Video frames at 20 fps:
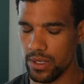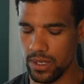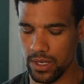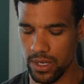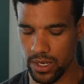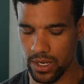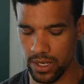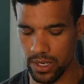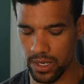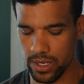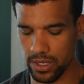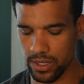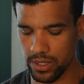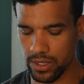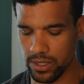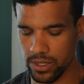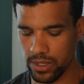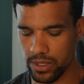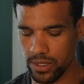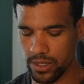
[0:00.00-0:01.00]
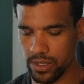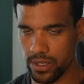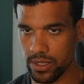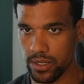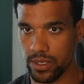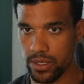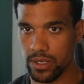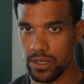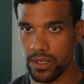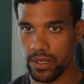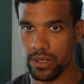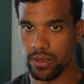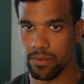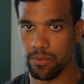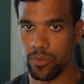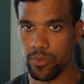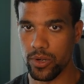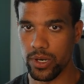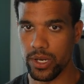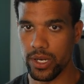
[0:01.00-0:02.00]
and
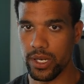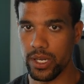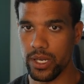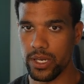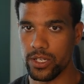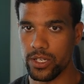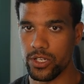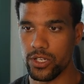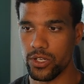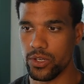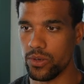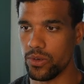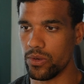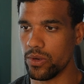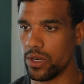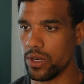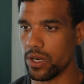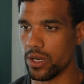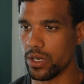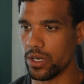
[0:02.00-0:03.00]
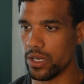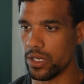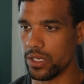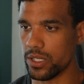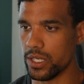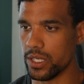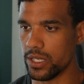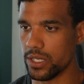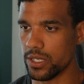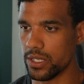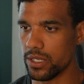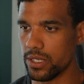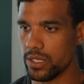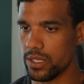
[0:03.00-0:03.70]
put it into our content